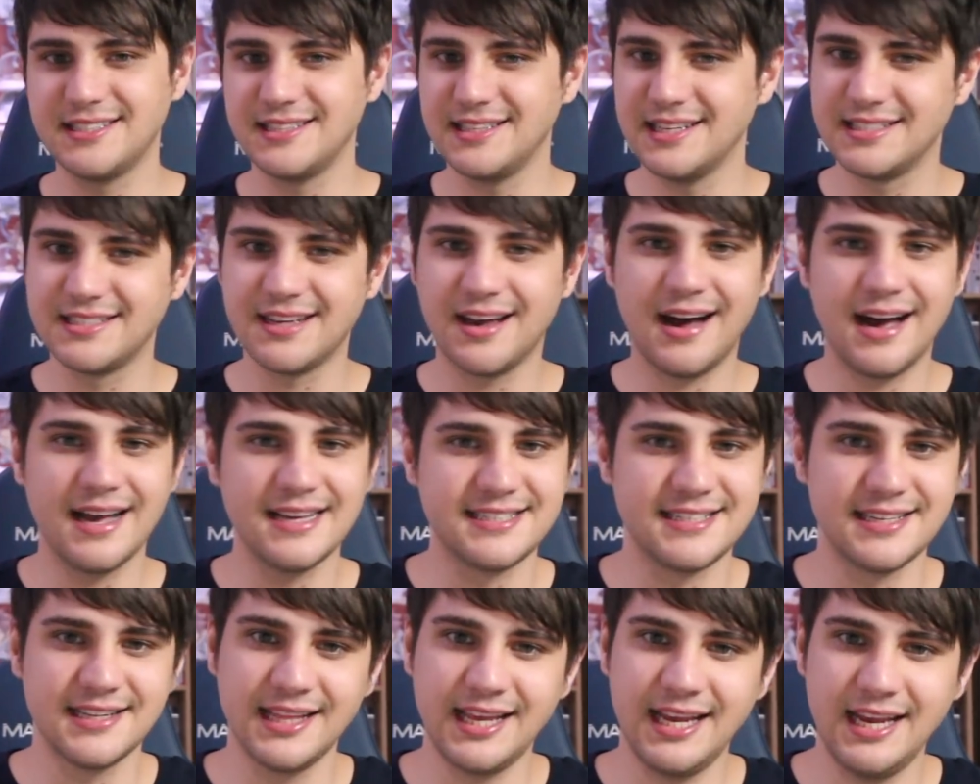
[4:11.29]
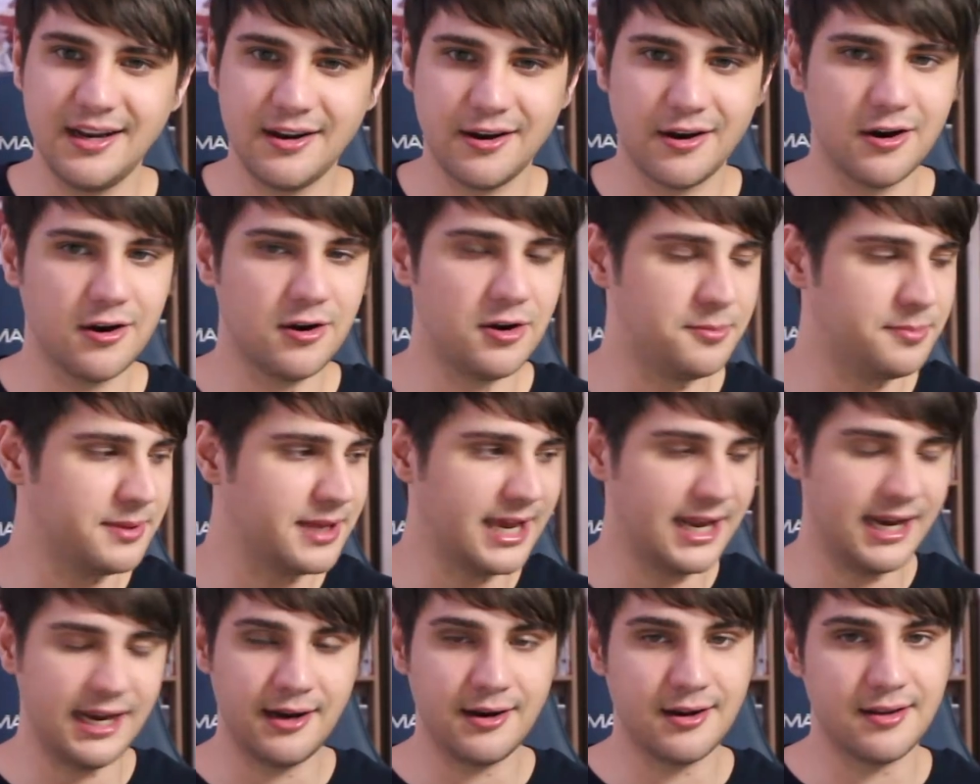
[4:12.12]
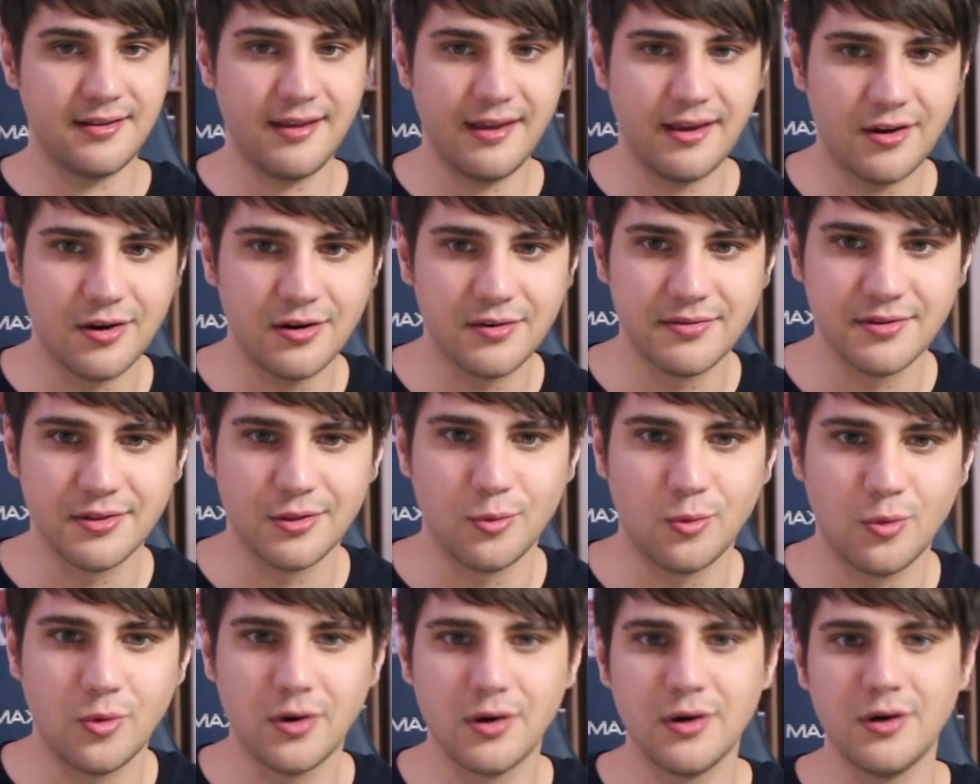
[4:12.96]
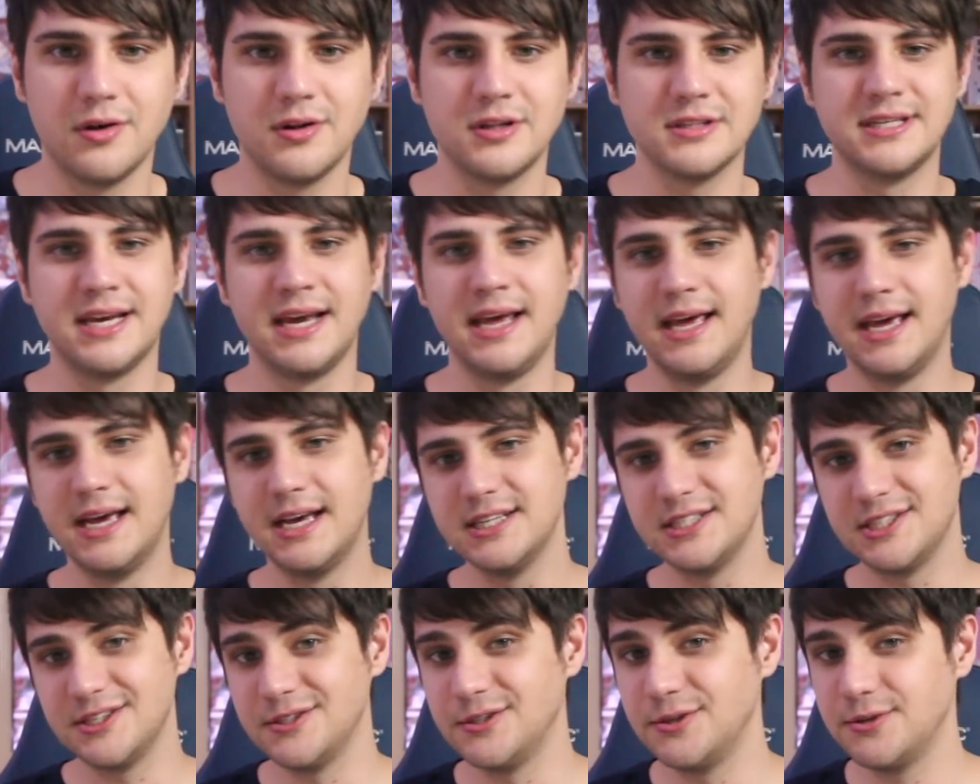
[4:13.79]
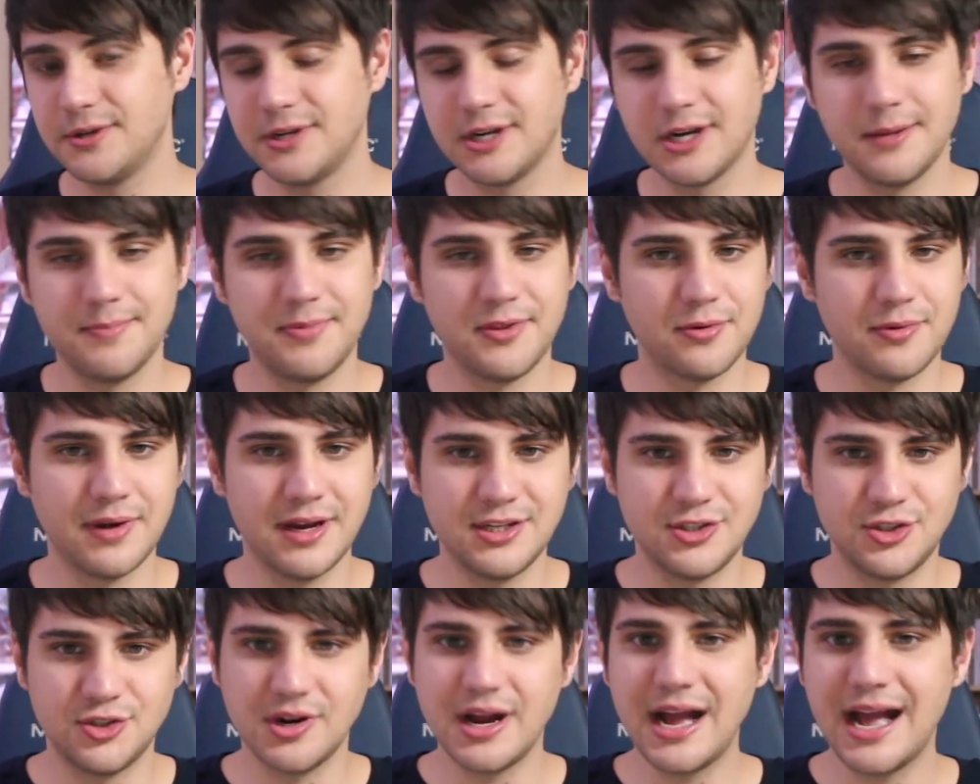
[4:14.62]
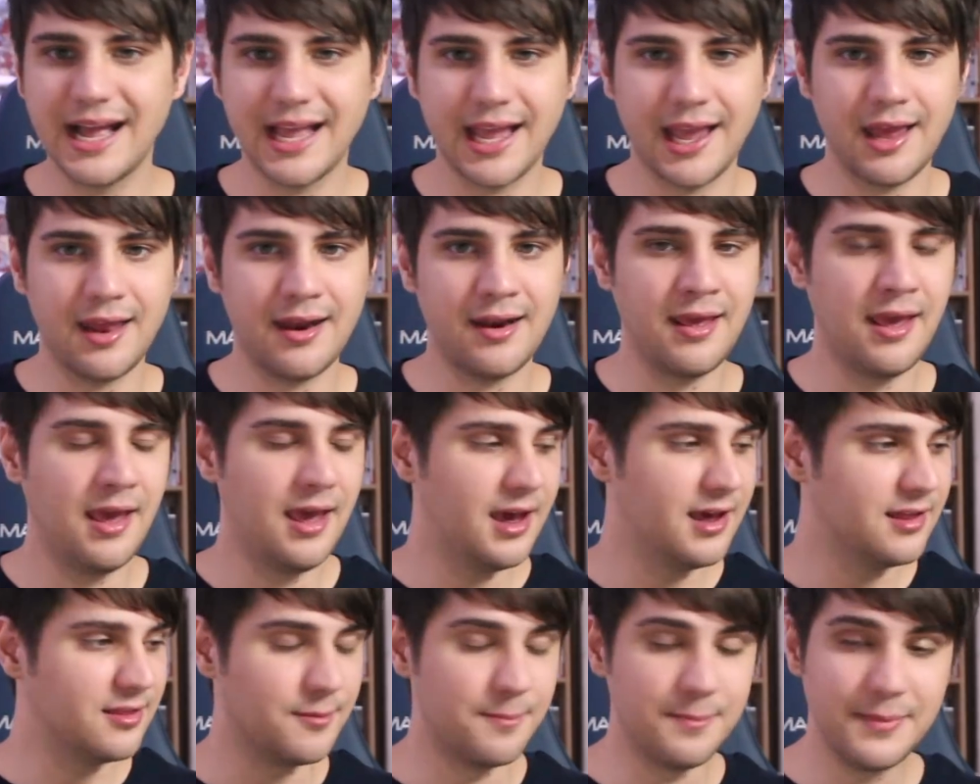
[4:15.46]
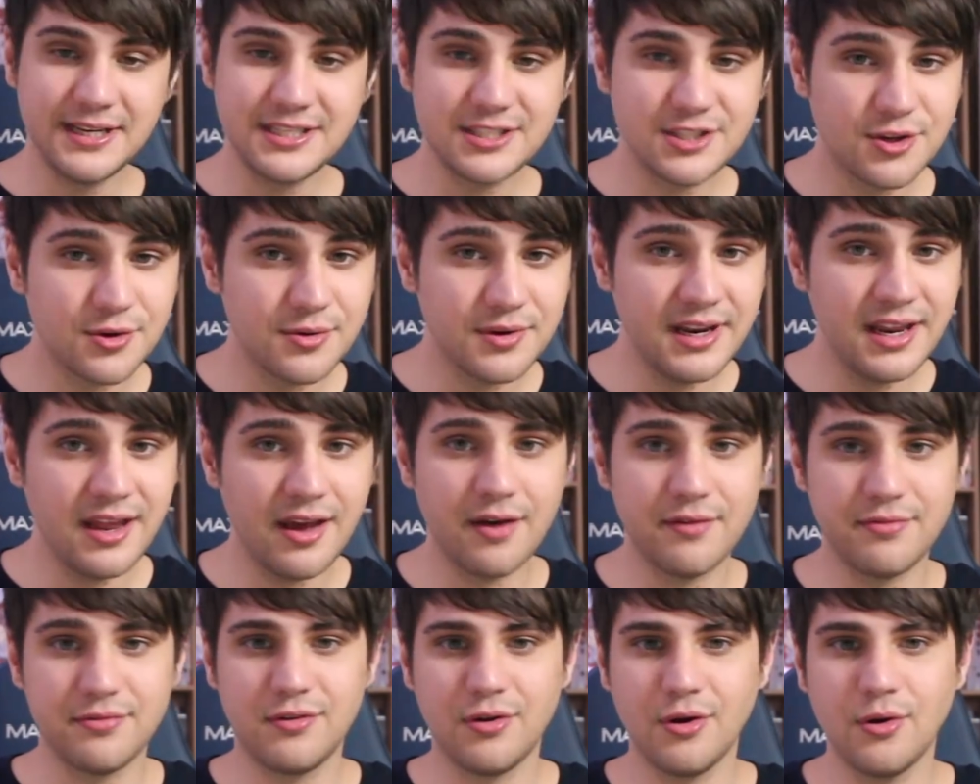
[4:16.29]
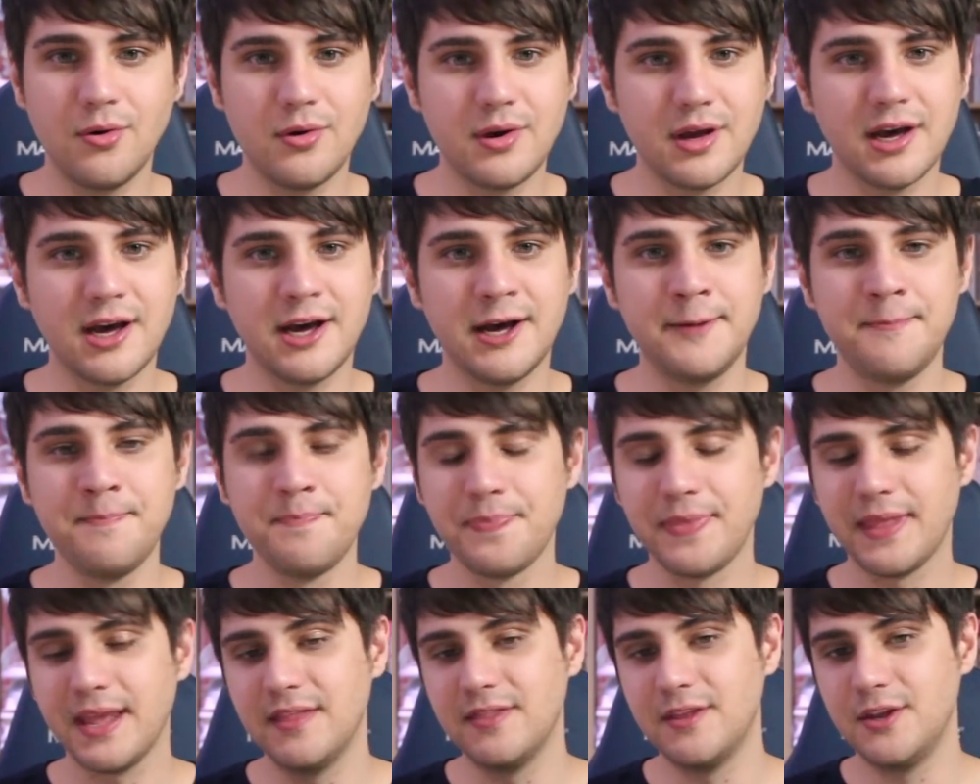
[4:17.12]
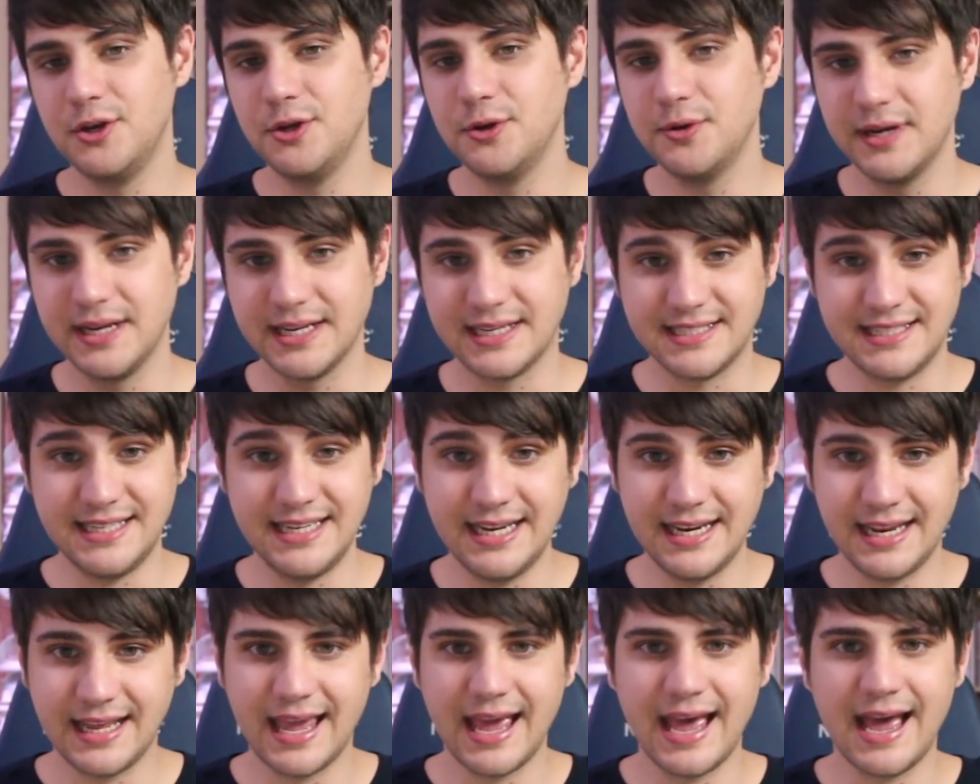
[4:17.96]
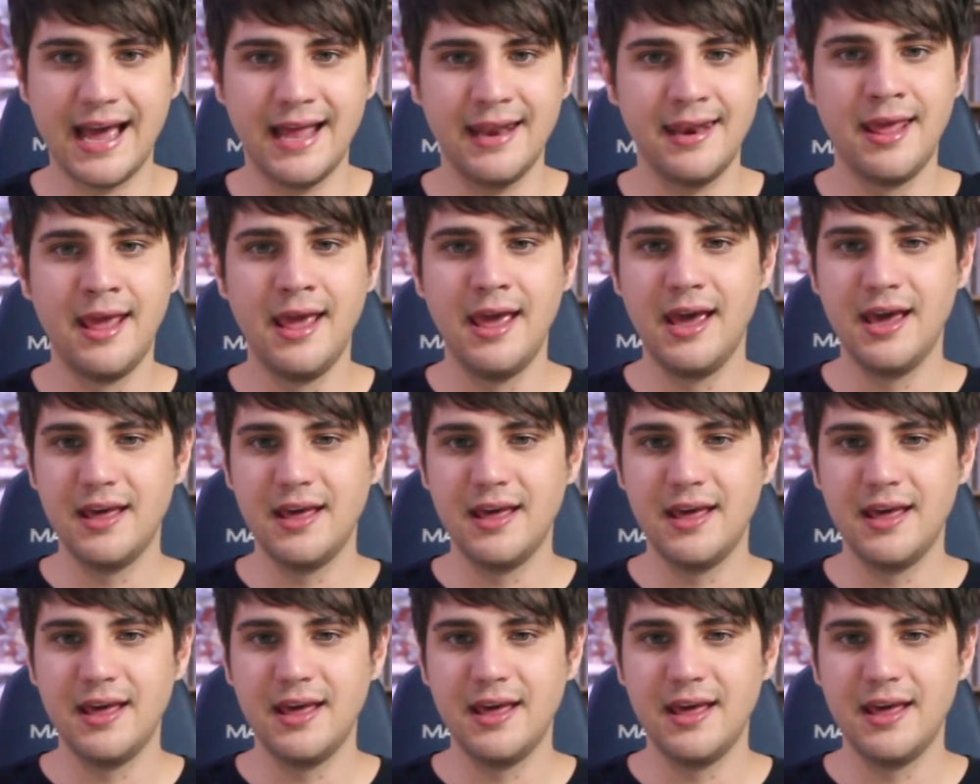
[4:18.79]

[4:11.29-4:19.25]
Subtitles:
This hot Selene girl planning to take over the world, Suzukum the Red Dragon, the mystery of Toka, and the new Exceed Cat.